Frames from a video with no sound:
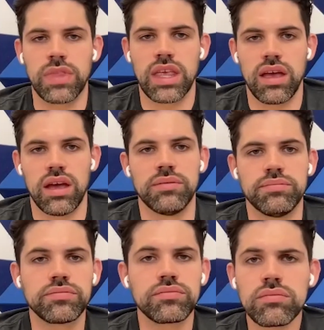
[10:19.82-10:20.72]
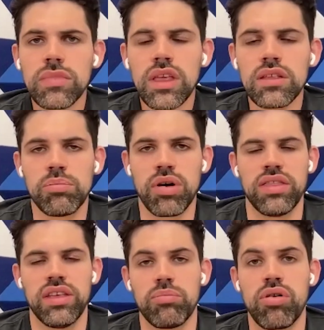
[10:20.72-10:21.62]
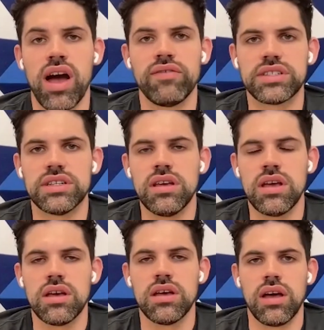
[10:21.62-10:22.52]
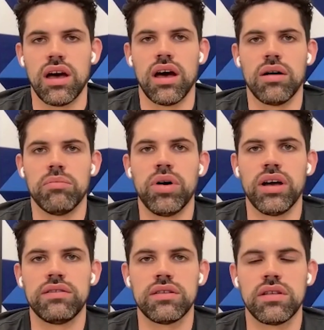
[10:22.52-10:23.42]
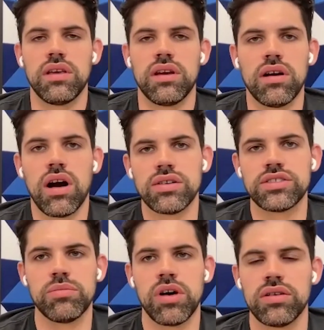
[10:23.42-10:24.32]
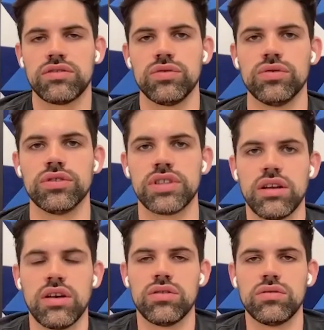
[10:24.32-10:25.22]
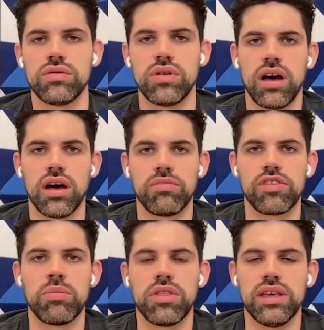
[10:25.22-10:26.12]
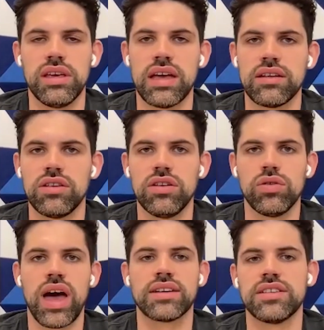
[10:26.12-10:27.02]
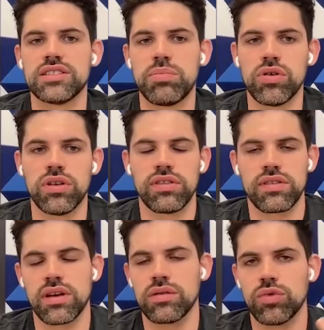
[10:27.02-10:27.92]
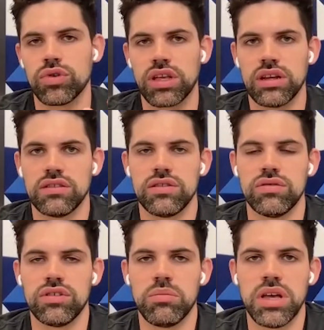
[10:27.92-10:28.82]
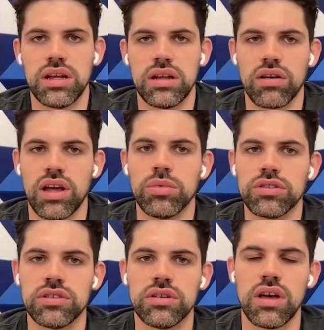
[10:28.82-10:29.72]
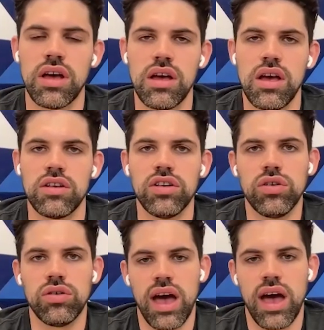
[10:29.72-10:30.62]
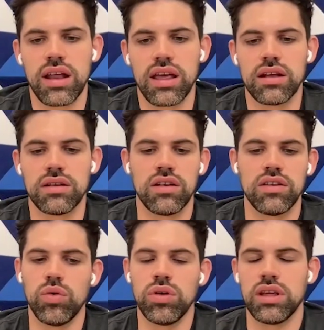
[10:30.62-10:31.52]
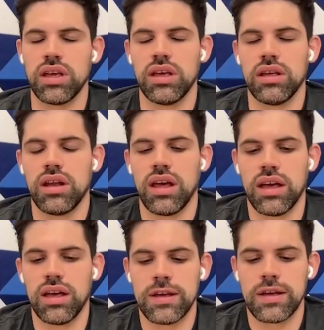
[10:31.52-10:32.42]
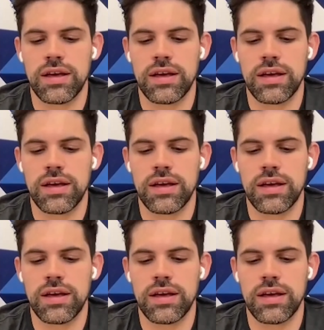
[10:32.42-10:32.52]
and their privacy. But there are some other tools. I know some of the new access points that we'll get into in a minute are able to do that and do it in a